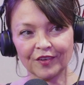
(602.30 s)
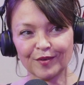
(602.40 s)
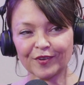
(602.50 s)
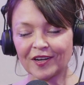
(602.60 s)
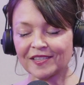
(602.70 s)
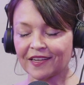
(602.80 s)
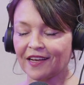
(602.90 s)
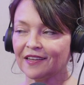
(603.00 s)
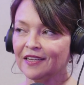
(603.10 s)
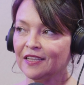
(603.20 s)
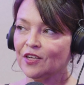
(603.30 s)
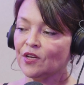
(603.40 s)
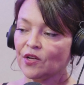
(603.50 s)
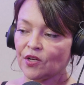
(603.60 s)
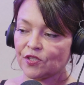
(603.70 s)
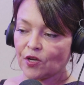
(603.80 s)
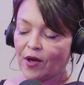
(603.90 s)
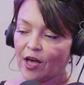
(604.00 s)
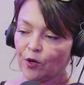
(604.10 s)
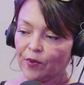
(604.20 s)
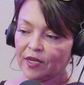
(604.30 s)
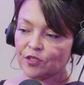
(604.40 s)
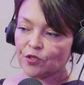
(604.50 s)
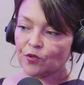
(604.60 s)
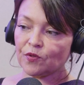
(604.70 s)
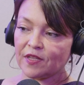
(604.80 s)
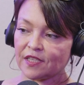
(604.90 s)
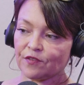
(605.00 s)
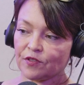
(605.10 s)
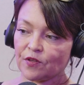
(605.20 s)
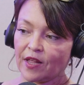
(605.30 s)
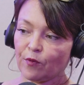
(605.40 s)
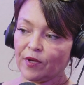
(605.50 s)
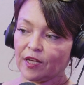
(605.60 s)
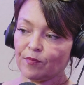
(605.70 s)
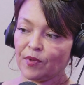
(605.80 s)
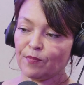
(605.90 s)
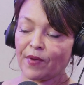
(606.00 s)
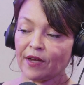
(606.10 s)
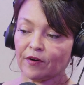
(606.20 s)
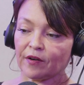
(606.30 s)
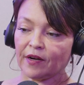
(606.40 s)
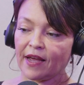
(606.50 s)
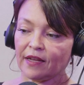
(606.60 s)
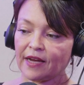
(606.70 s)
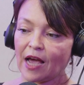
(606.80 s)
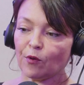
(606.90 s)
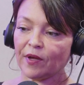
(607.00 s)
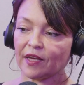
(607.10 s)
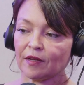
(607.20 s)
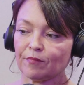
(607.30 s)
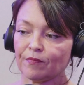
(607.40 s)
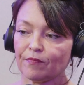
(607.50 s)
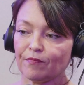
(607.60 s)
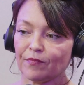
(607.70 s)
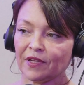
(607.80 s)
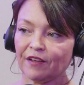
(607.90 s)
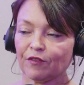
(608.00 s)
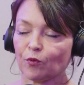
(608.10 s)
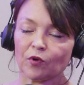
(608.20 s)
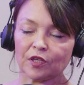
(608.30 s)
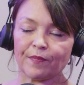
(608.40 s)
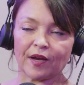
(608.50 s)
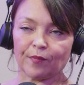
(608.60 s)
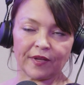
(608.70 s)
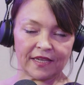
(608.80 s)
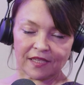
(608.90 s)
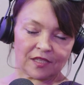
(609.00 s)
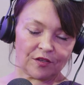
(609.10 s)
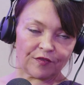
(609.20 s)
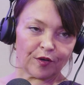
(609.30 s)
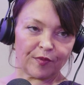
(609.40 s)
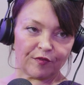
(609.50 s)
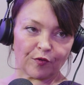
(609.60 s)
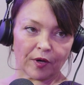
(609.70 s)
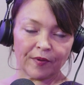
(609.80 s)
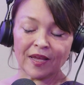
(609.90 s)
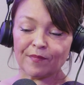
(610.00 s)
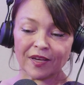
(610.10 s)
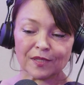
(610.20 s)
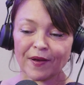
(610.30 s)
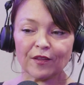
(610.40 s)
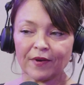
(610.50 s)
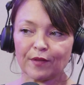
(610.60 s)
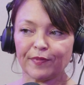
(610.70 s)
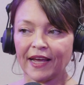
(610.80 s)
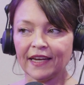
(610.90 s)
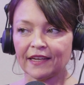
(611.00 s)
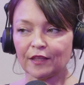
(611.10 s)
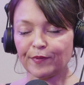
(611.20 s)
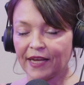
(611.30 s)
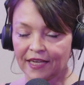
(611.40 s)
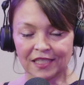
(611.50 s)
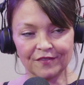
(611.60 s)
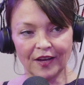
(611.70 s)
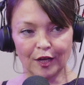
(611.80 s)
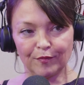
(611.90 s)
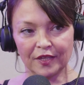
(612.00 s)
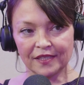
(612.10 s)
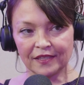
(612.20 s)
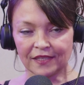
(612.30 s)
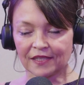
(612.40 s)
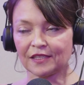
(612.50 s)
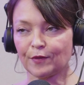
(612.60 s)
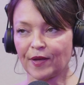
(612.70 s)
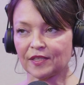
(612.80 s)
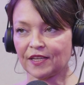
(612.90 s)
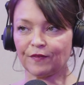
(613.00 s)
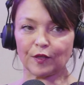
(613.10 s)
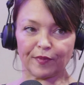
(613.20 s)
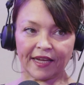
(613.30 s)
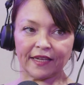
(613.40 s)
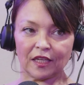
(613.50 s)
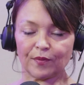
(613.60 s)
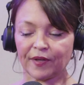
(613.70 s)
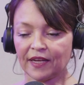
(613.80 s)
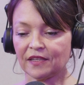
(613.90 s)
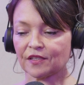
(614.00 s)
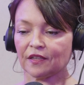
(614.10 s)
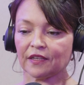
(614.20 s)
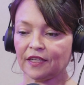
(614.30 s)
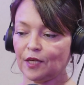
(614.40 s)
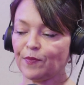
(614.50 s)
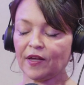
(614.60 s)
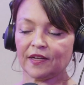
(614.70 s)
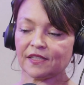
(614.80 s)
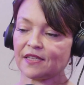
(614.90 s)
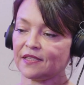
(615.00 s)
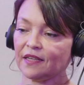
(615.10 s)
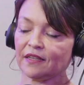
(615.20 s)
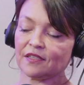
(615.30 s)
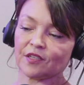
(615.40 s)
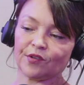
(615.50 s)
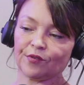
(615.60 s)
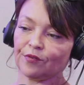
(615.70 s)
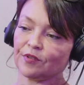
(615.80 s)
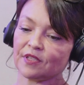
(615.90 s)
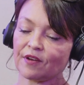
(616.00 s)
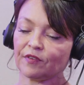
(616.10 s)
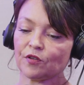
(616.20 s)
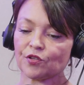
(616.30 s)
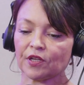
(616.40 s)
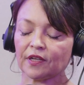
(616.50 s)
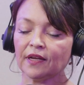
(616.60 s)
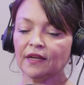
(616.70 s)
You come across that? Yeah. So how do we do this so that we can be better, and how we can leave the world a better place, as you've heard before? Because by the way, the planet's fine. This isn't about saving the planet. The planet's going to keep on existing and it's going through its evolution.